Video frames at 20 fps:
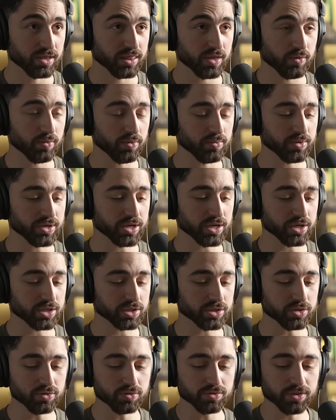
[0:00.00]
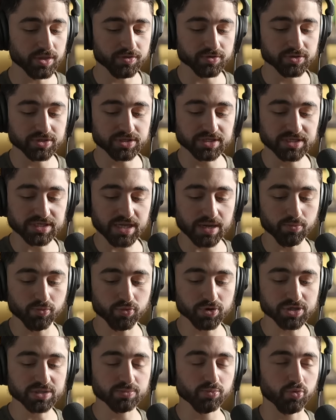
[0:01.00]
that we would conclude that there's the
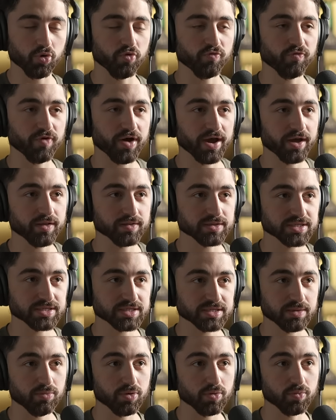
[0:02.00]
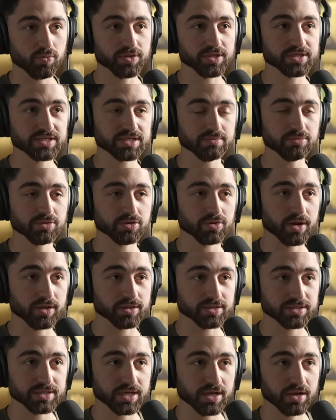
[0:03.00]
same risk profile in someone with a similar
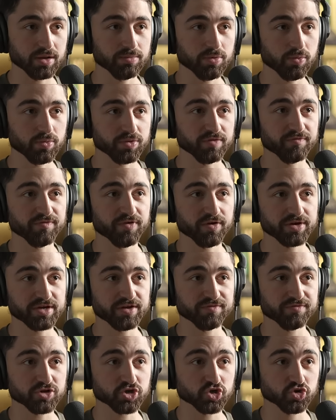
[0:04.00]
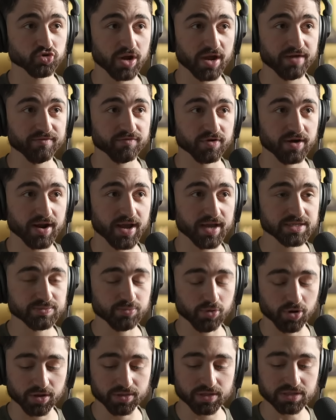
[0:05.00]
LDL but with a very different driver as
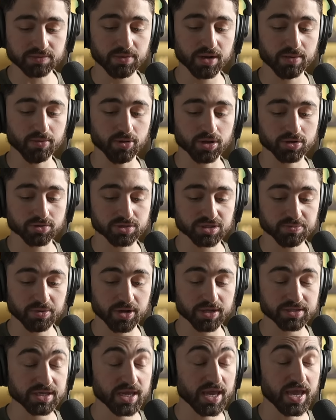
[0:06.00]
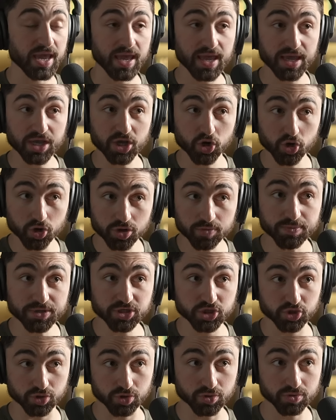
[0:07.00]
part of this metabolic response. It could be
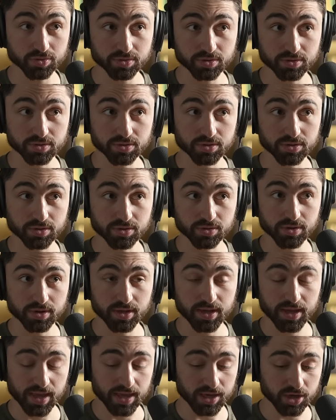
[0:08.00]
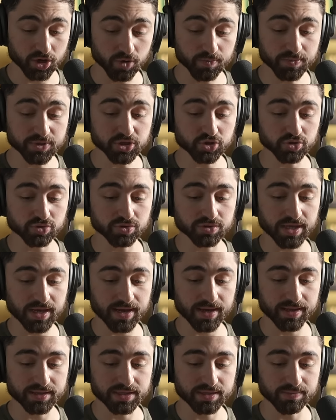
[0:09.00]
true. It could be true
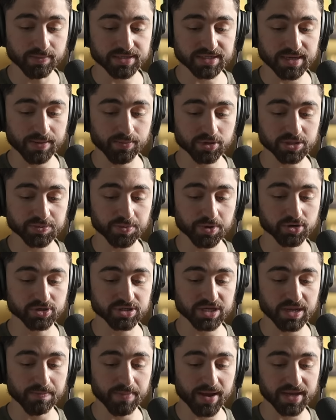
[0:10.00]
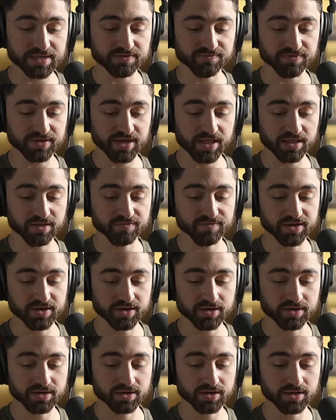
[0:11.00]
that lean mass hyperresponders at massively
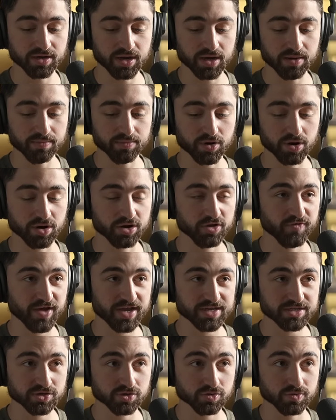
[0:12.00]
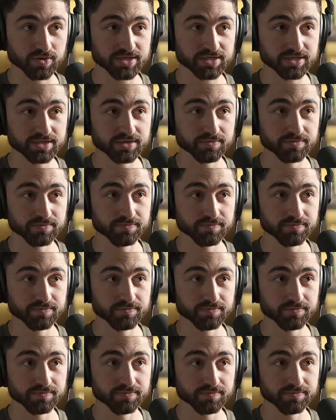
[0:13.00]
elevated um, cardiovascular risk.